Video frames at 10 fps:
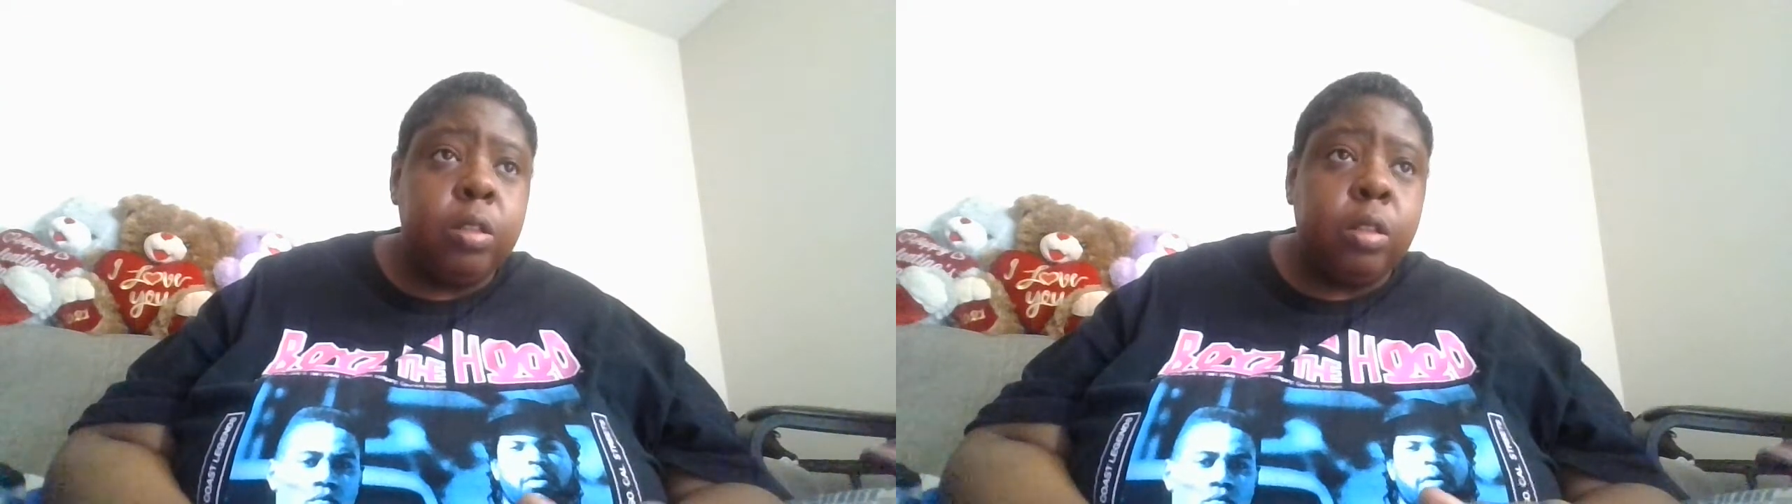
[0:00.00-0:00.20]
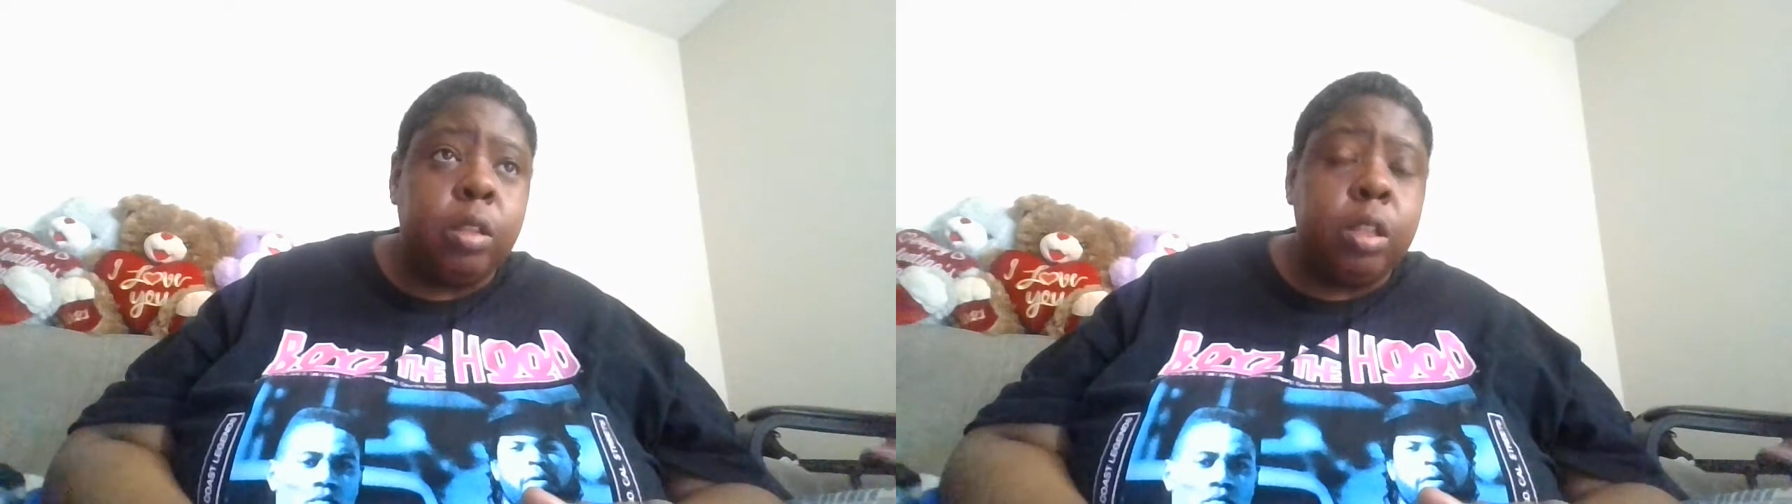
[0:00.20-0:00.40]

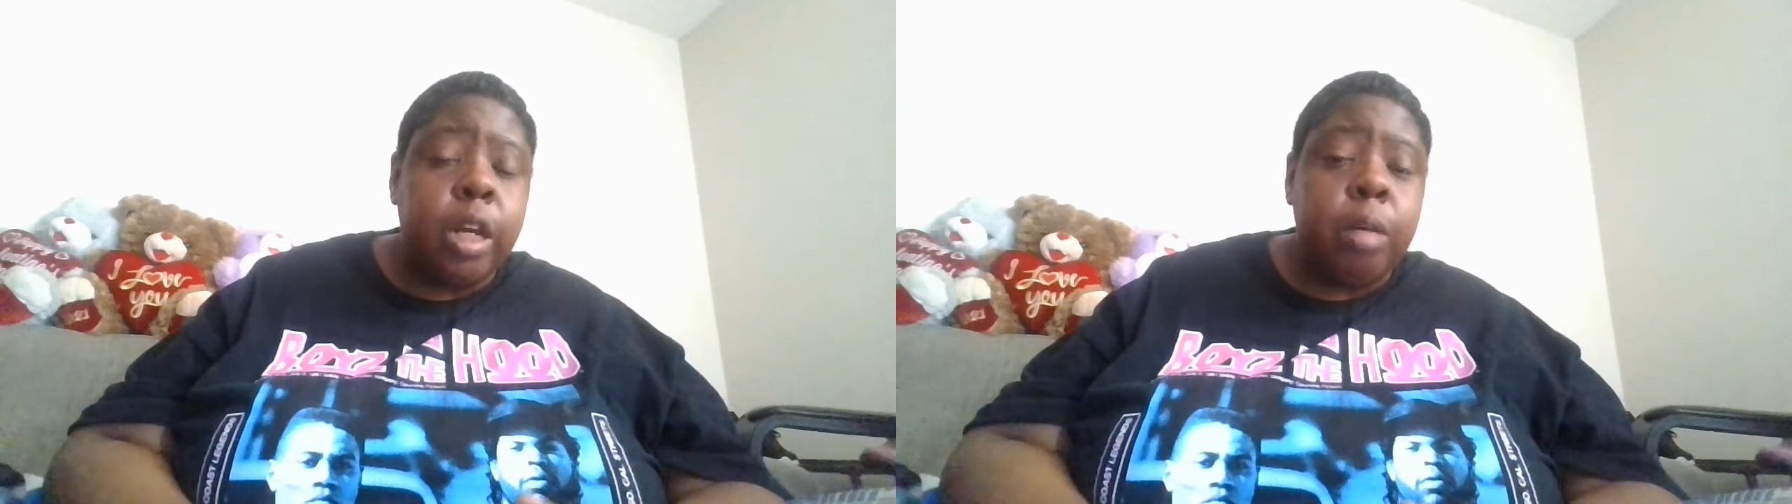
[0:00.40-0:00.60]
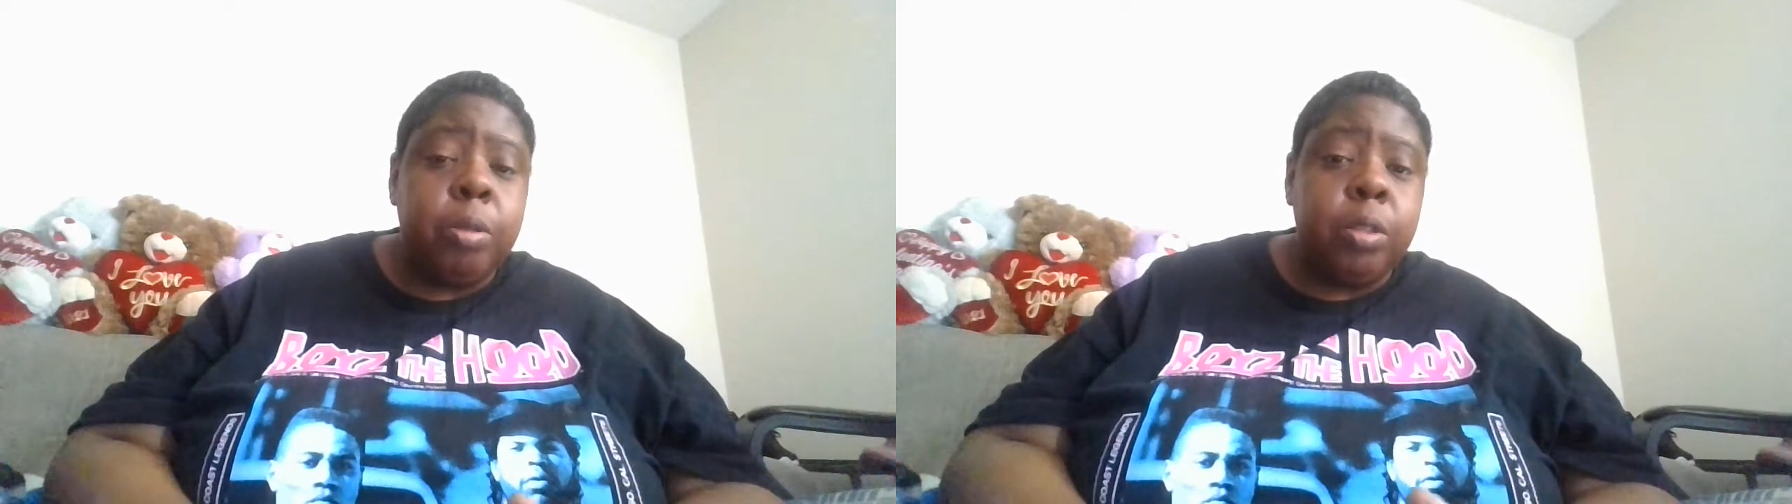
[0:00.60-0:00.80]
on
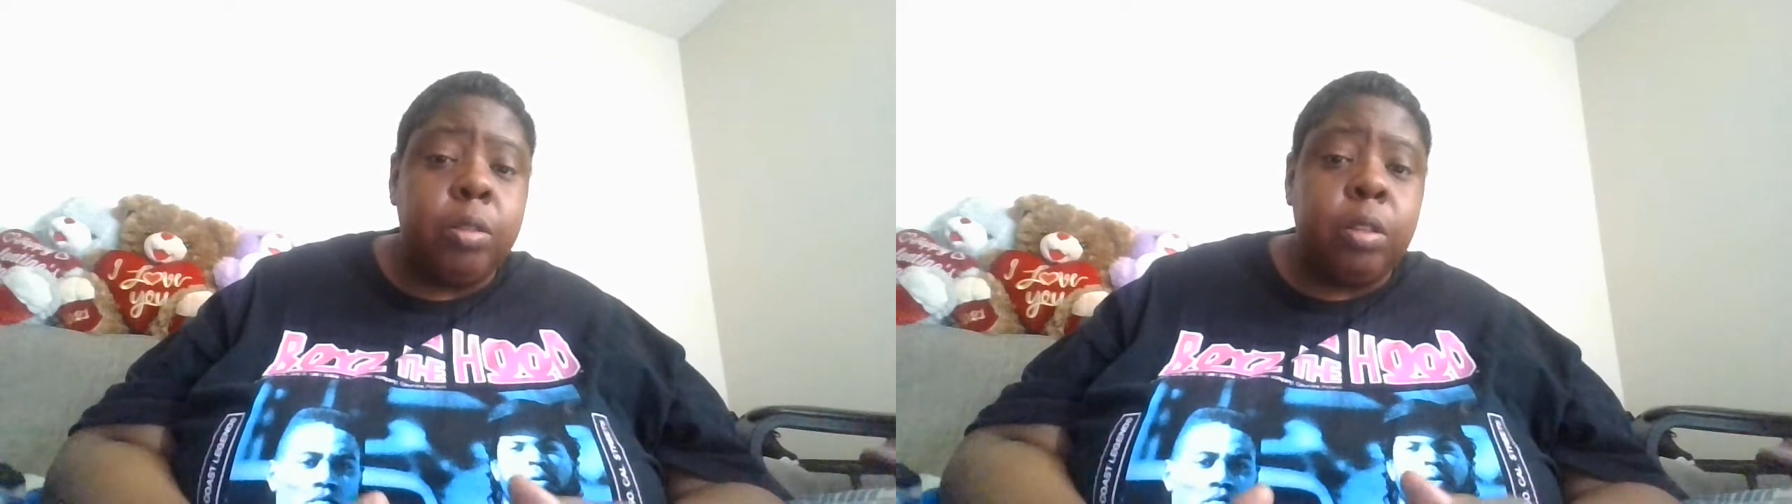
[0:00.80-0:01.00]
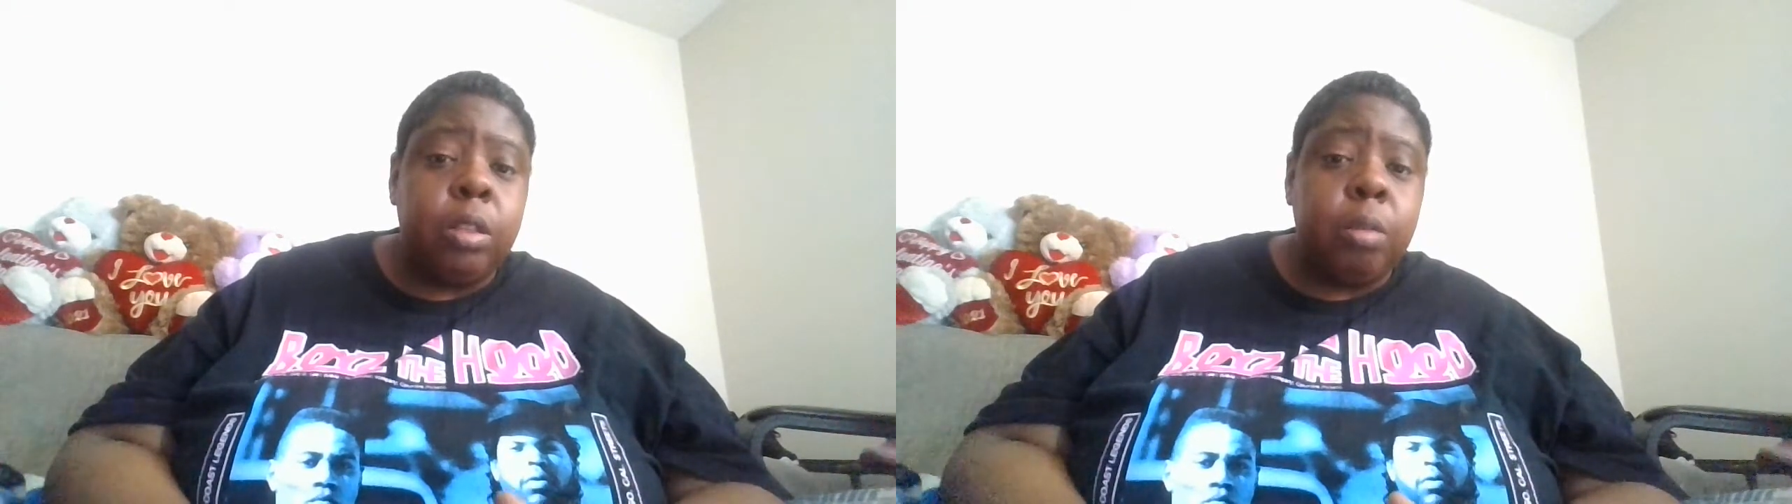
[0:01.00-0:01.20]
Damo and
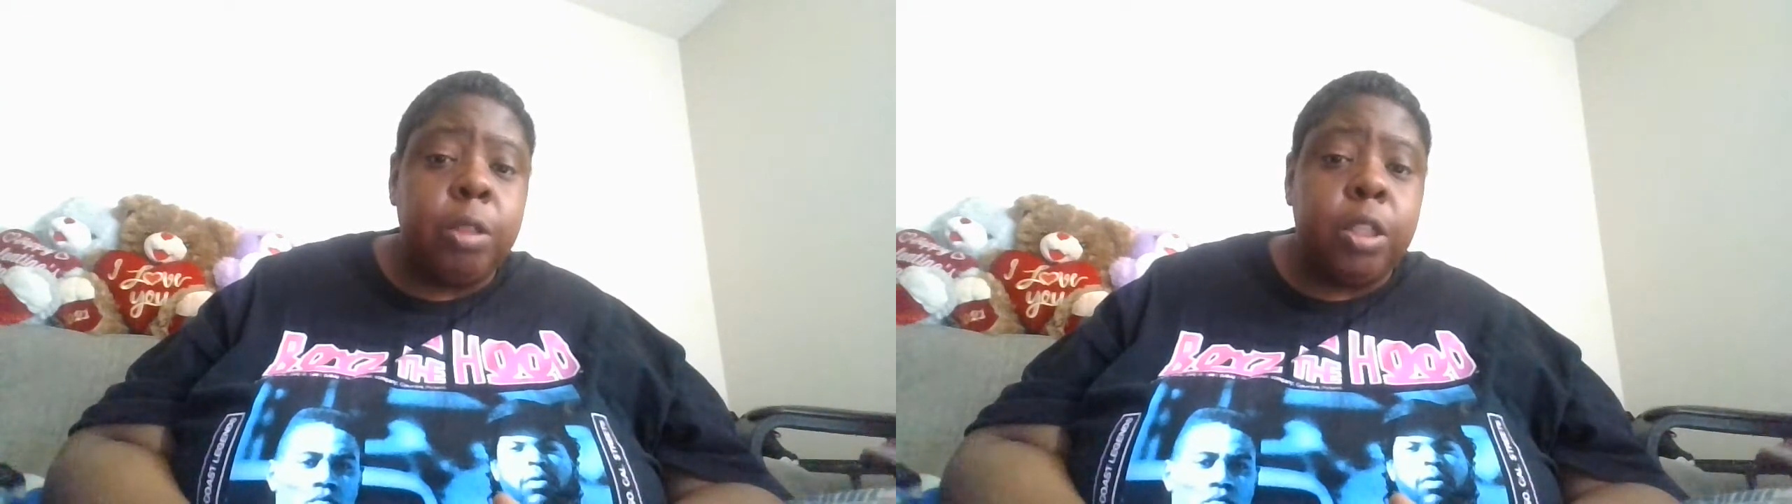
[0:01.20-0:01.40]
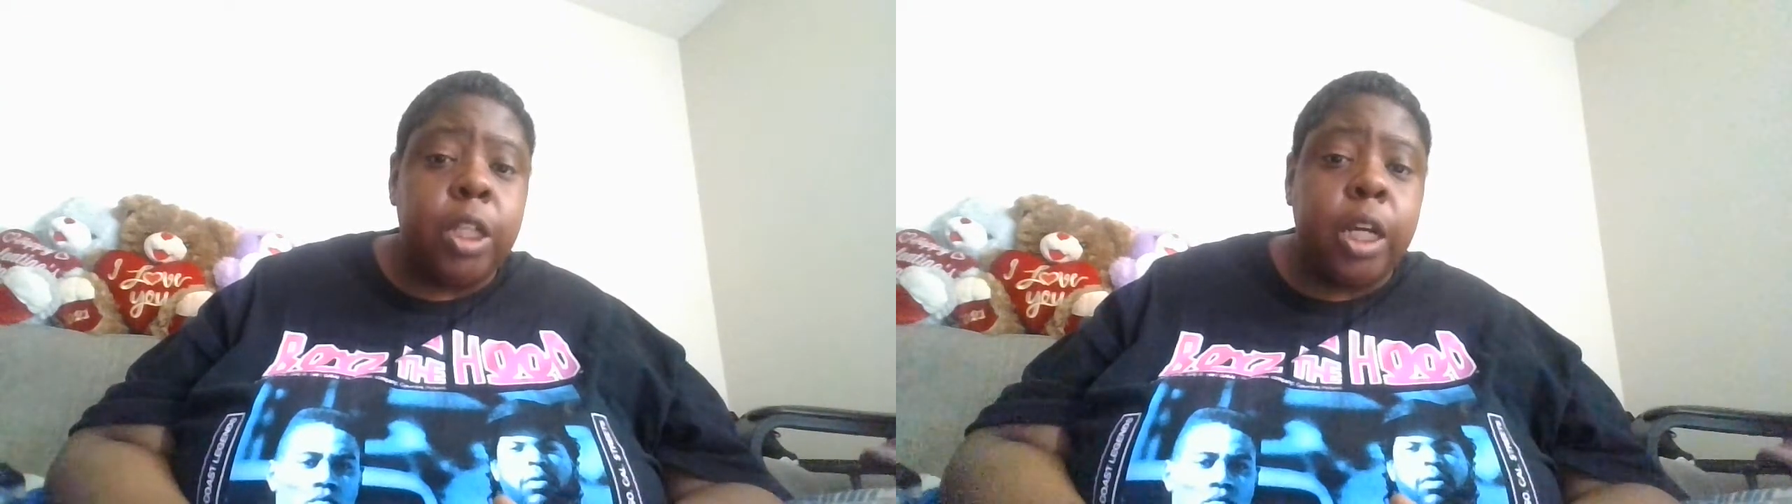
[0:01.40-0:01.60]

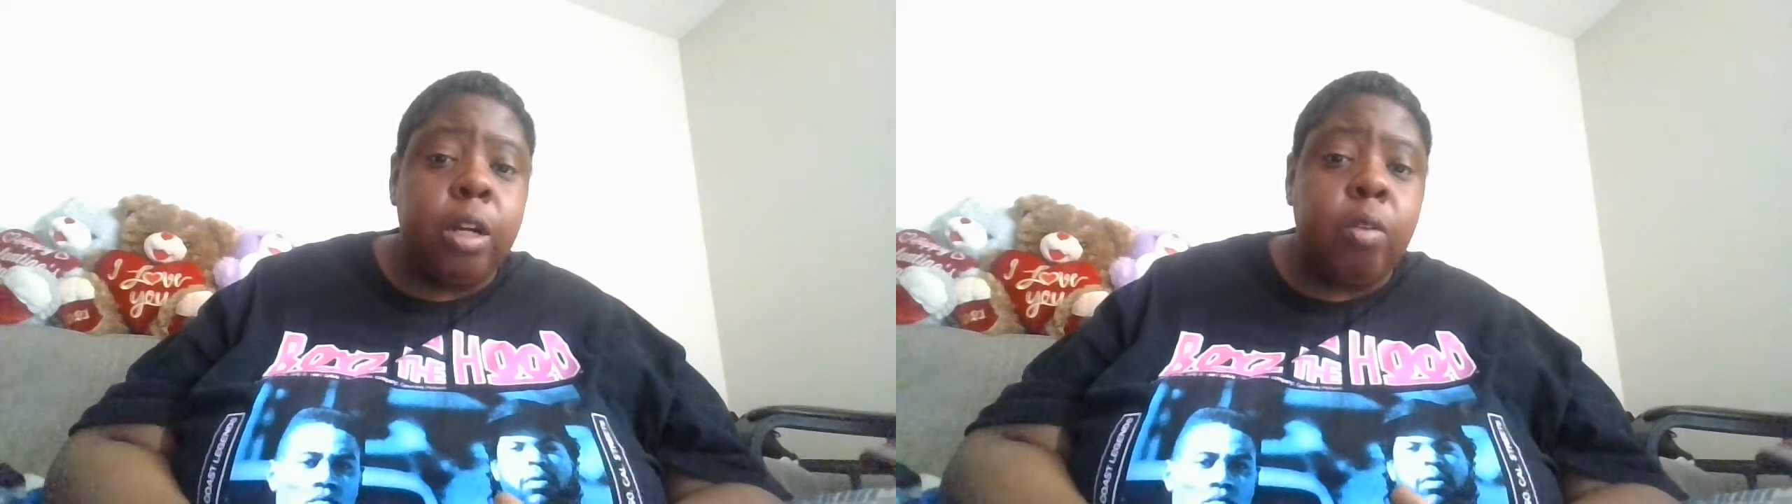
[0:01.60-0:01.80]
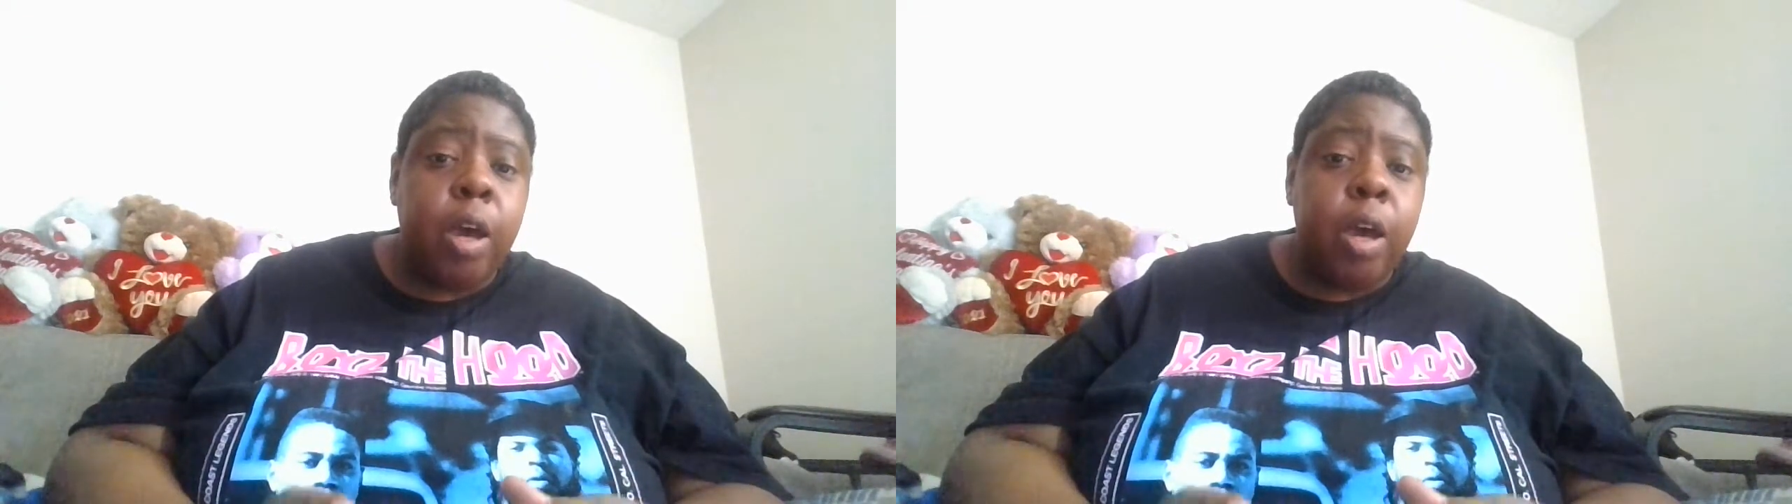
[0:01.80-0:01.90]
Stubby's channel,